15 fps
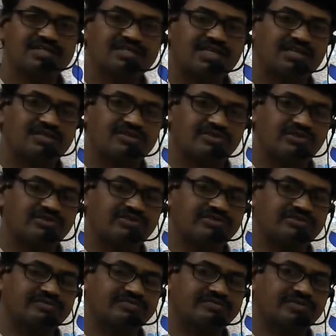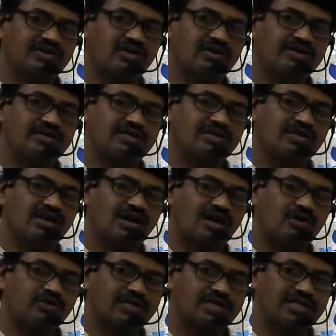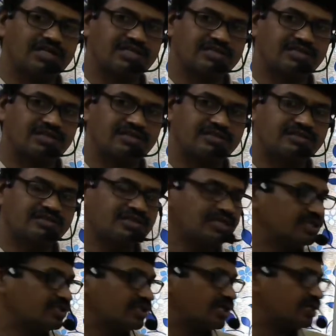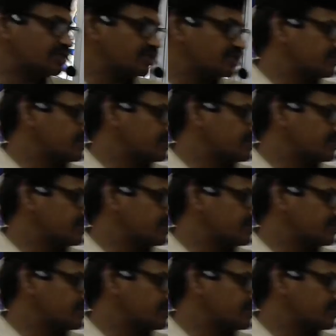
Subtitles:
electron or outer electron. The electrons